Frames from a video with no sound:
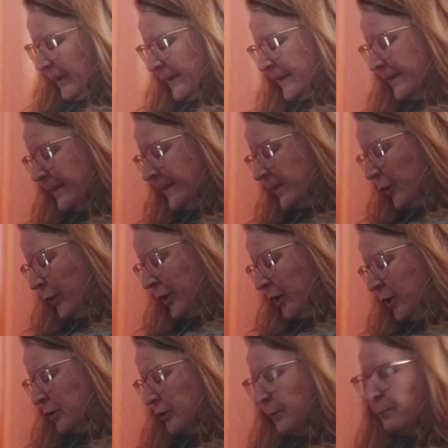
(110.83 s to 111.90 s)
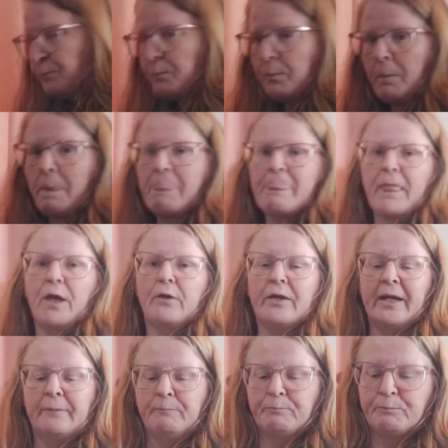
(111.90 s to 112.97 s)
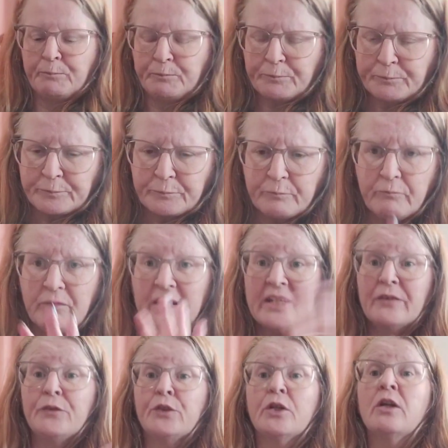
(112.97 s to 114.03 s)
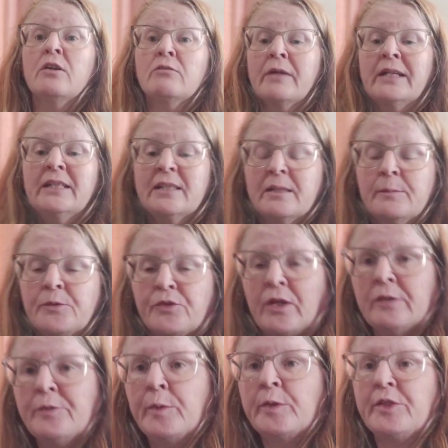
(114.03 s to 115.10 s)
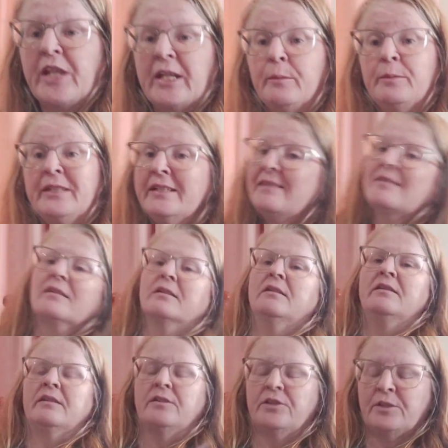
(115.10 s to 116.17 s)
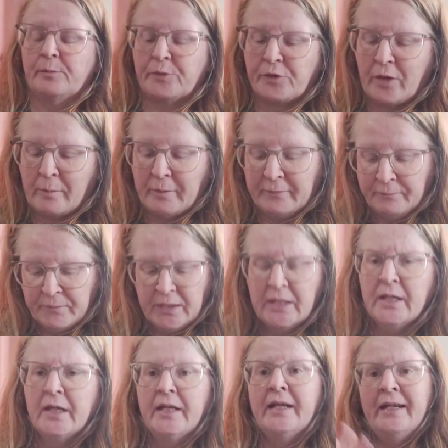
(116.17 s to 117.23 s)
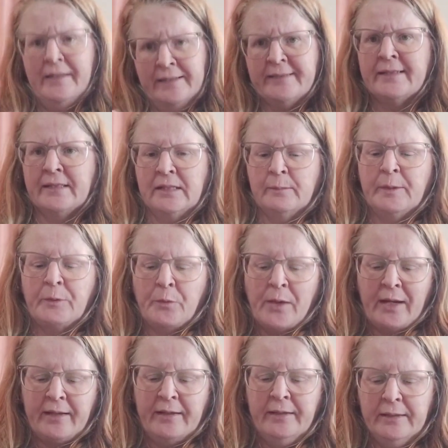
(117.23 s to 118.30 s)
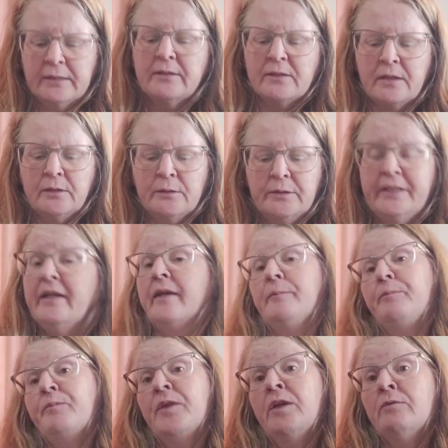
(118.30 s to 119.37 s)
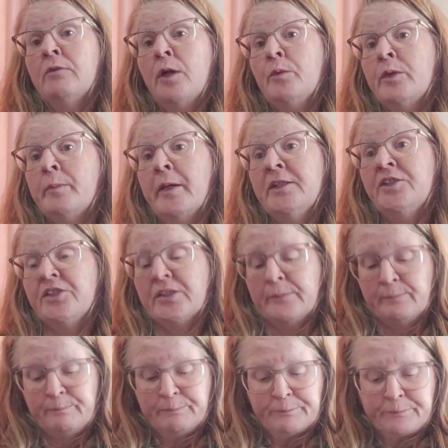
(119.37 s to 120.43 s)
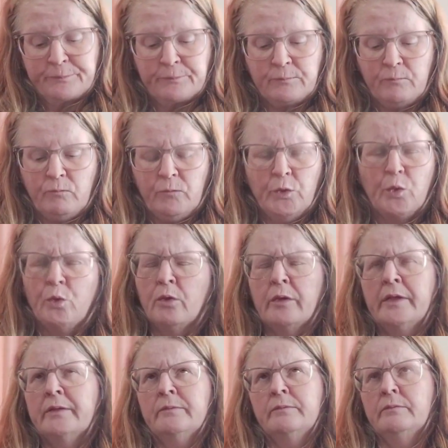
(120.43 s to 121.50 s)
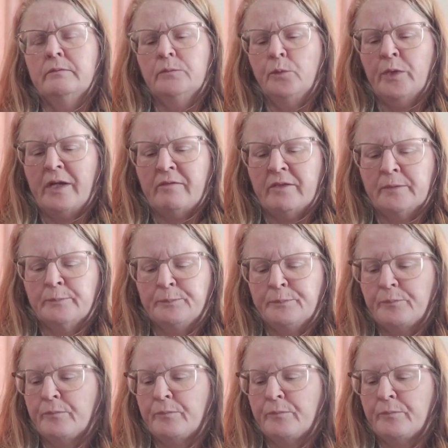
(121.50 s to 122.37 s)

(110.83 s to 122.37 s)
Because it's going cold. Okay. If you're not already subscribed to my channel, please consider subscribing. It is a little bit wacky. So, yeah, roll with the punches. Or whatever.